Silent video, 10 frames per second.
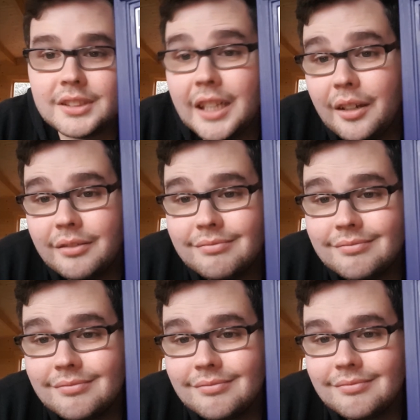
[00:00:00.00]
So,
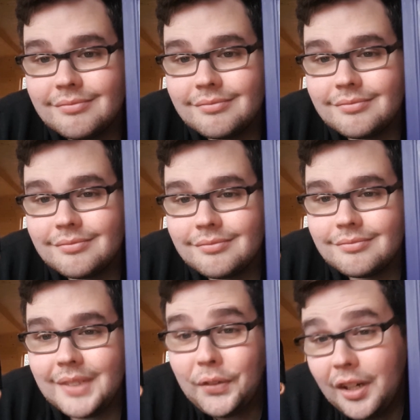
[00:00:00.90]

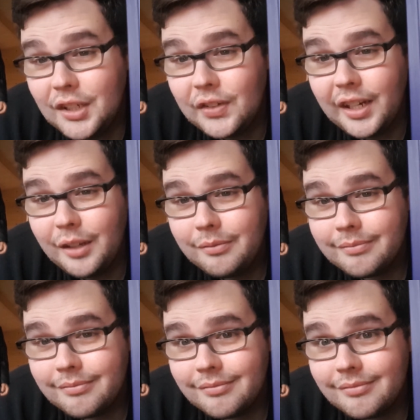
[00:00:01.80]
if you like this video,
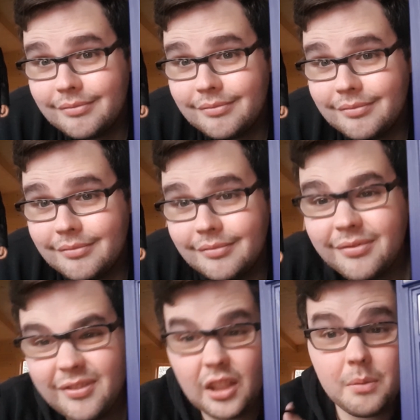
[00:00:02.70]

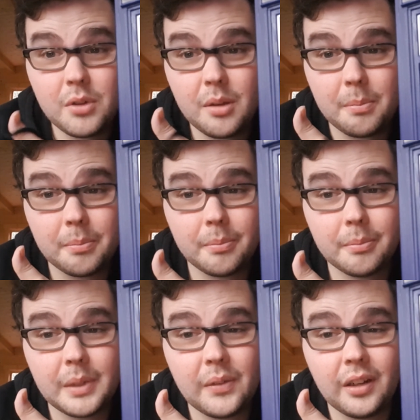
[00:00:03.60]
thumbs up
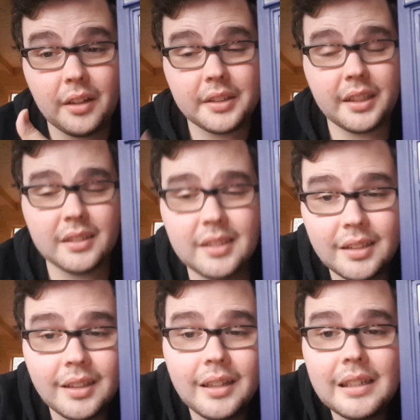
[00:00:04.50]
if you liked it.
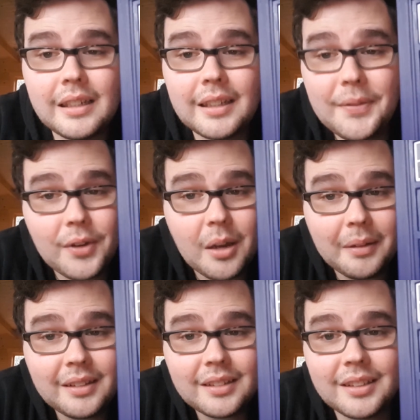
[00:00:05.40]
Leave a
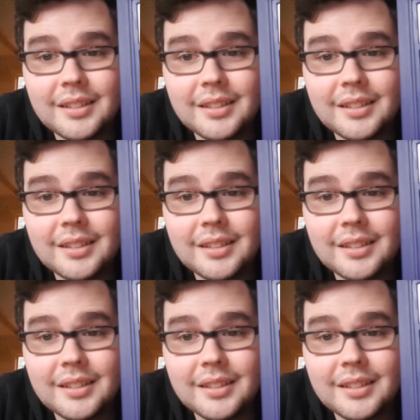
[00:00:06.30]
comment